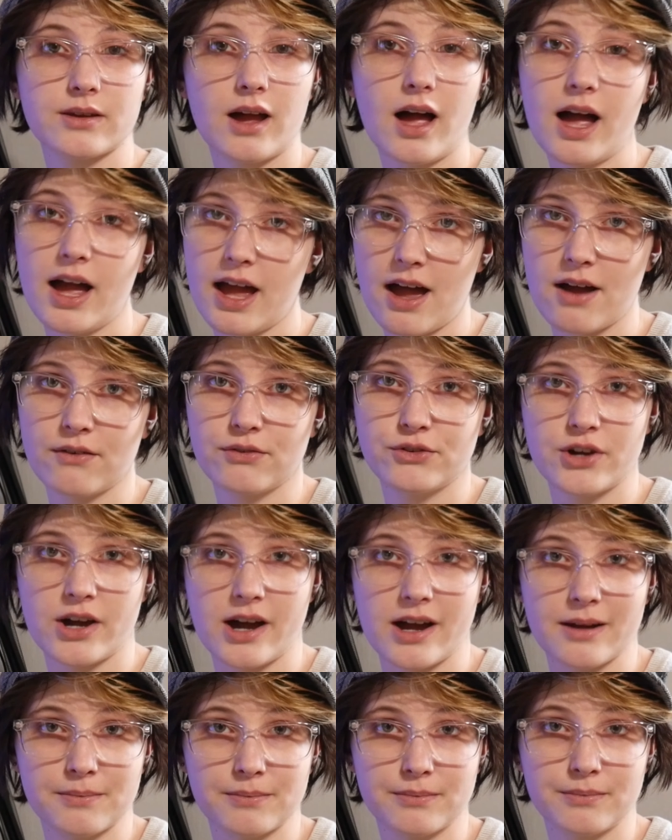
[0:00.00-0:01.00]
I have
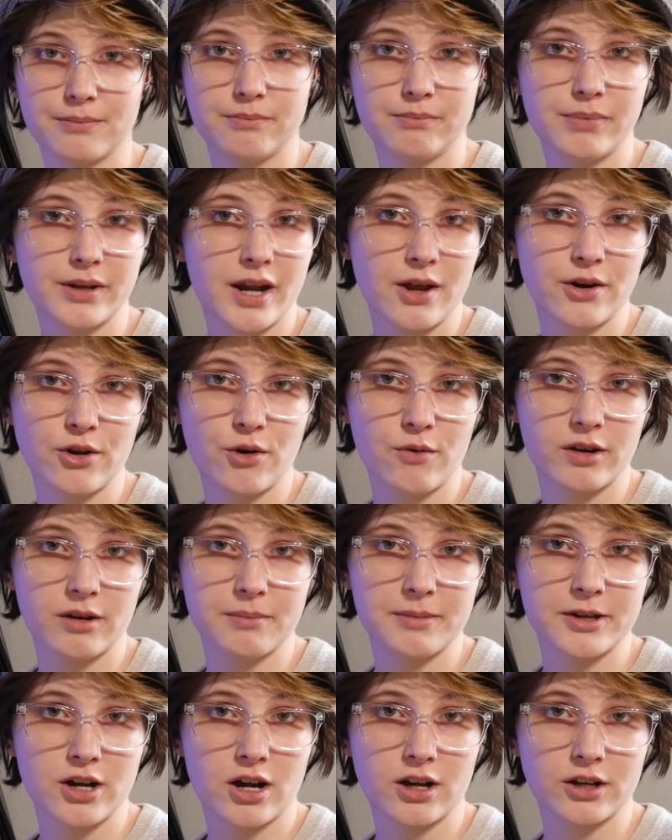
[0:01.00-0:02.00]
time, but I don't want to
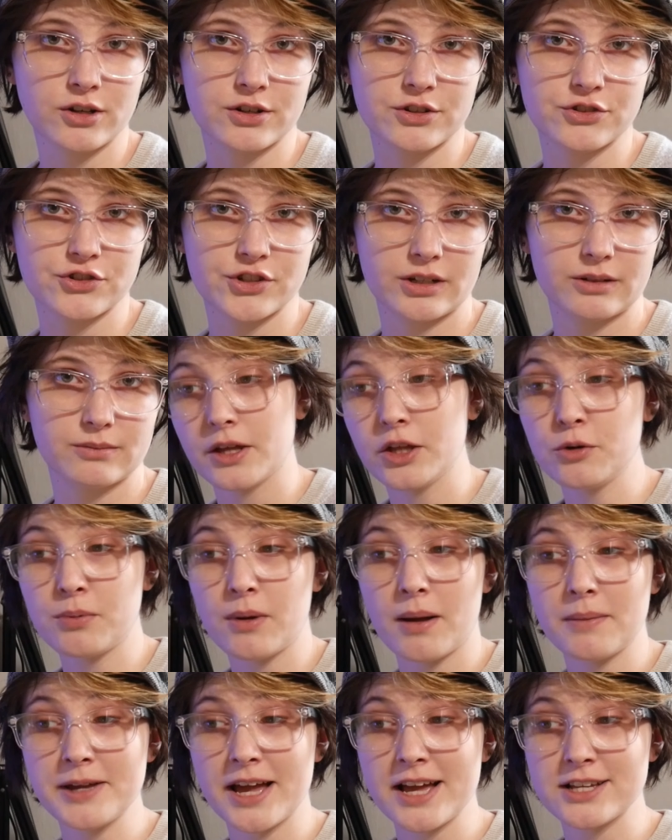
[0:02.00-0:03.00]
be con crunching. And you're
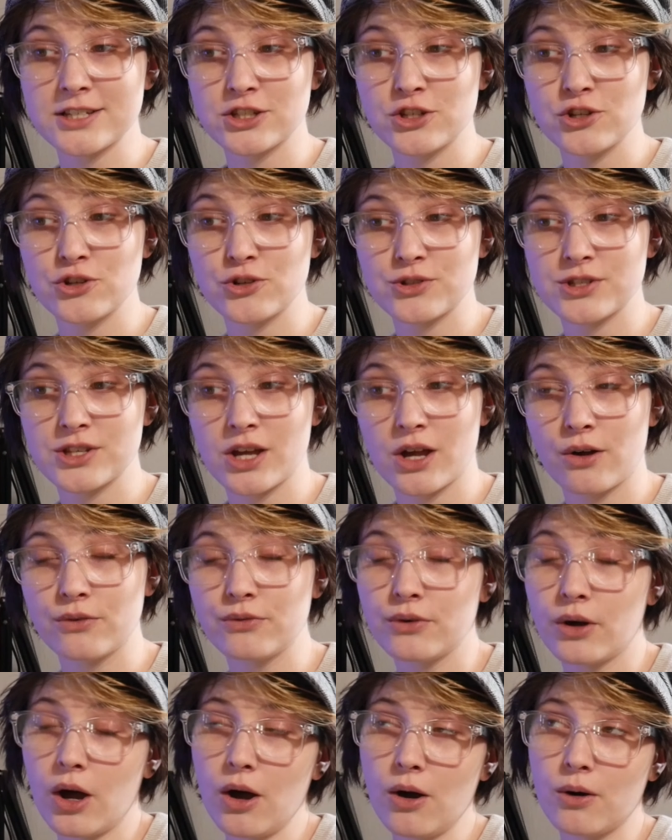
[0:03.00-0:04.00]
probably asking
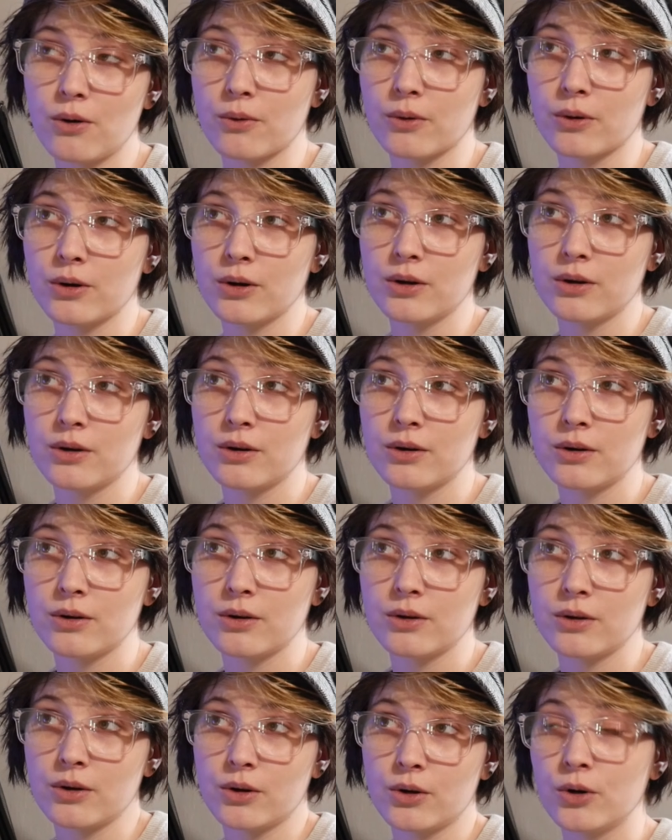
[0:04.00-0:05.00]
yourself, oh,
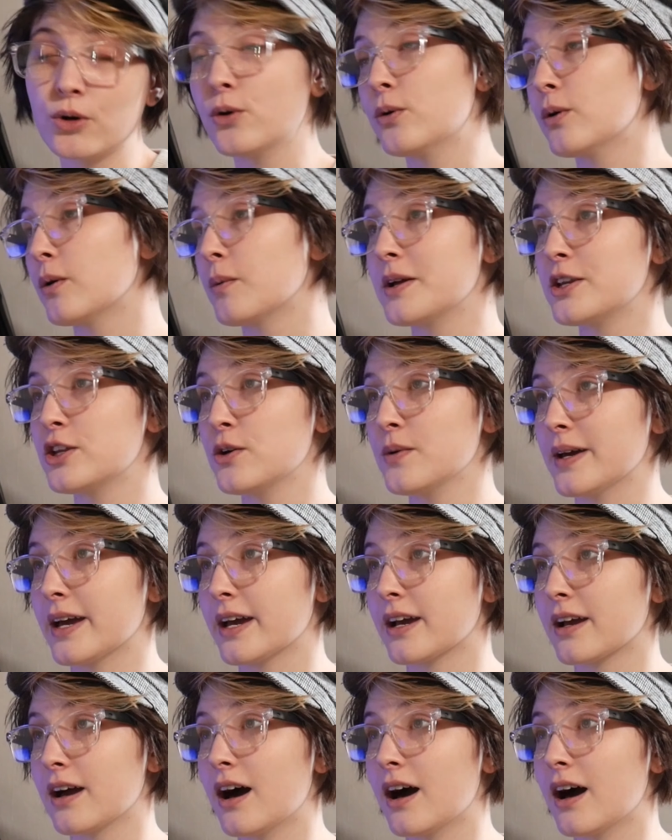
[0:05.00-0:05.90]
who are we doing?